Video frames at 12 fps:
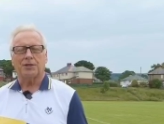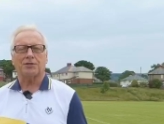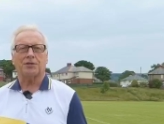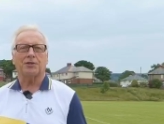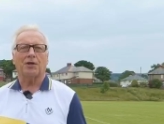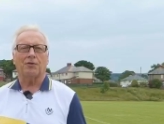
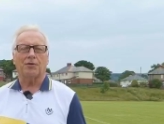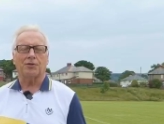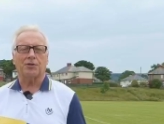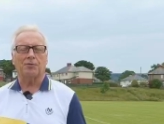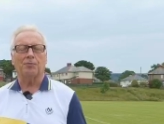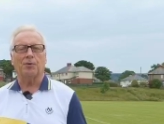Testing now
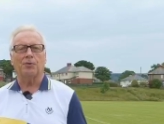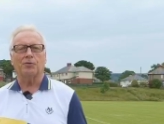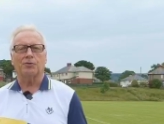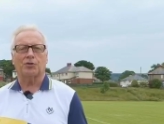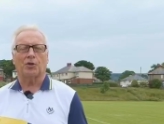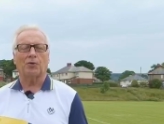the
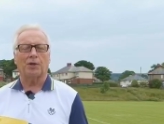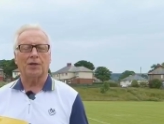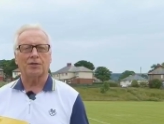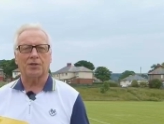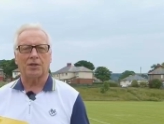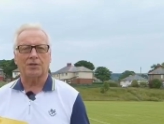Shimbol
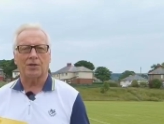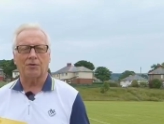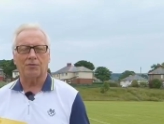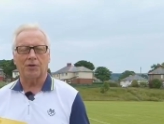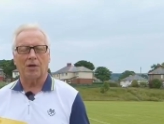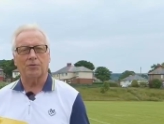ZOlink
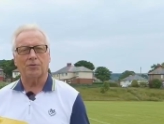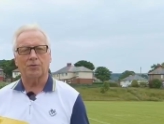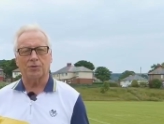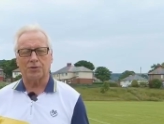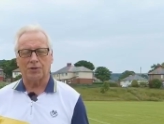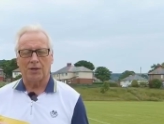600
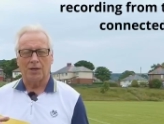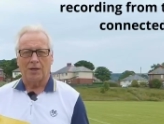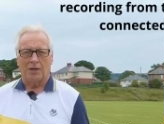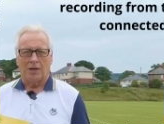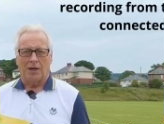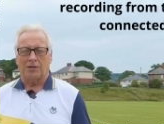outdoors
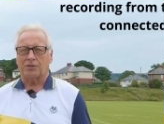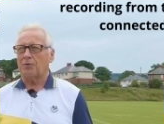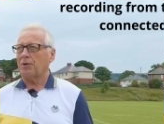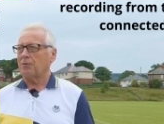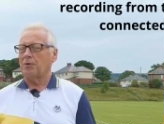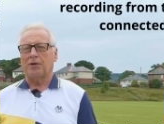it's
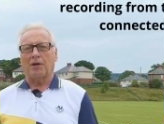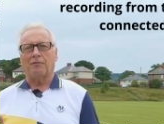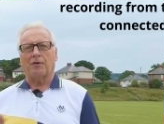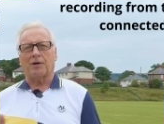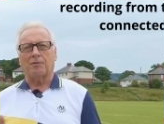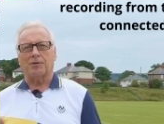quite a windy
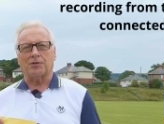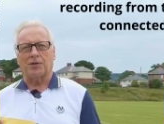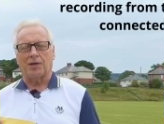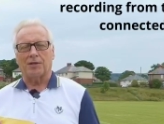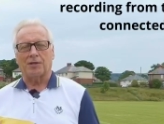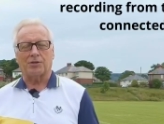environment
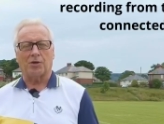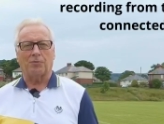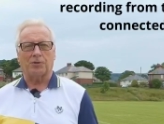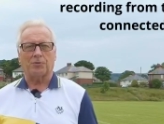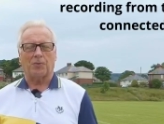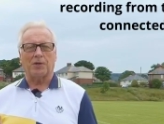today in this
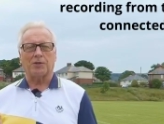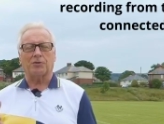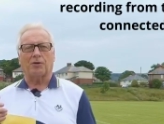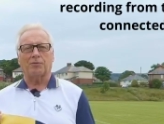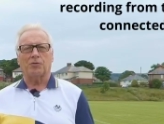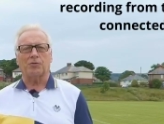open
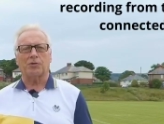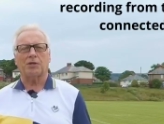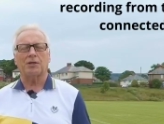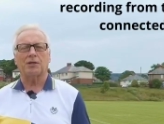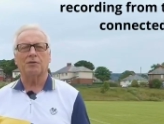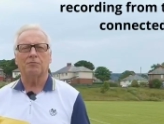space, so I'm
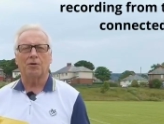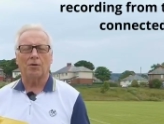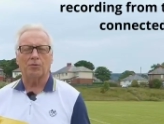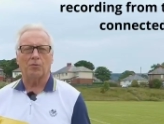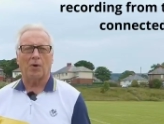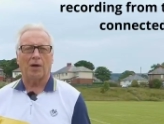using the
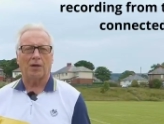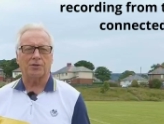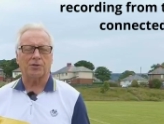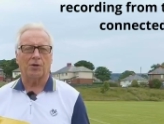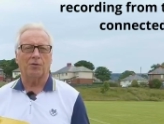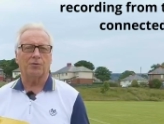Rode
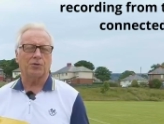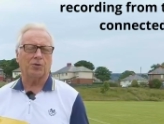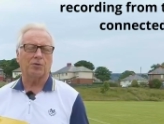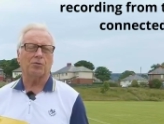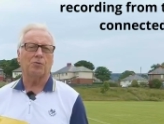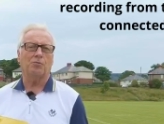Wireless Go
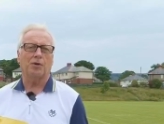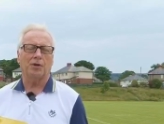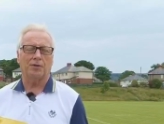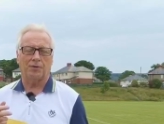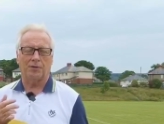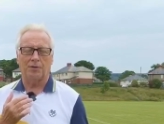2
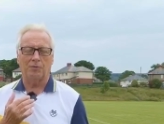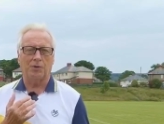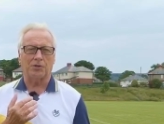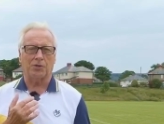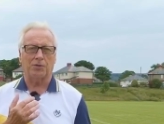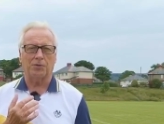with the
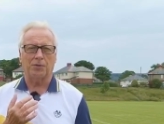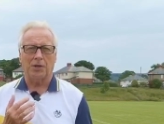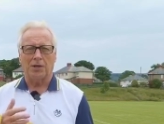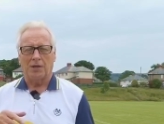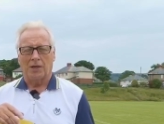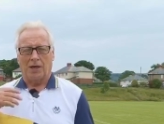windshield.
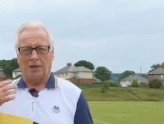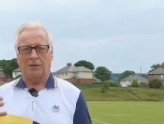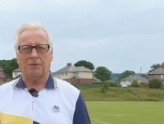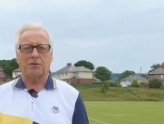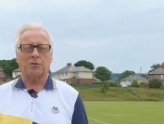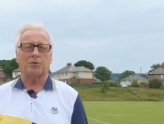I
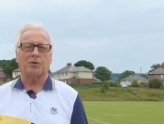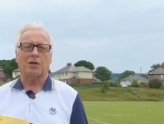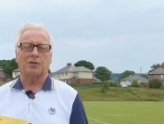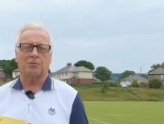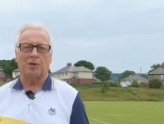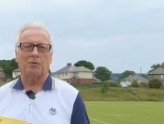know this will
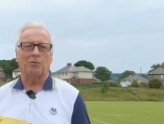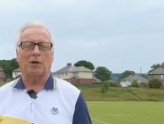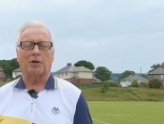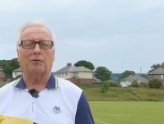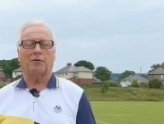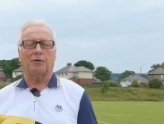transmit
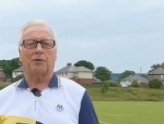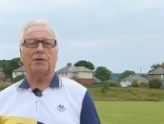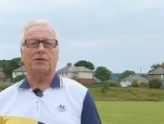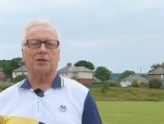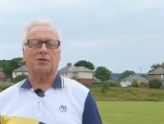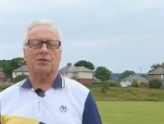well over
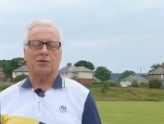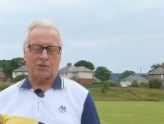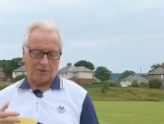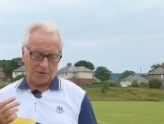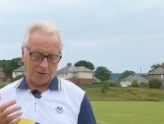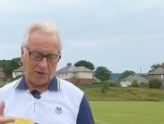the
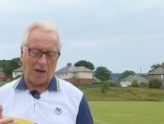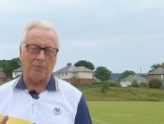distance that this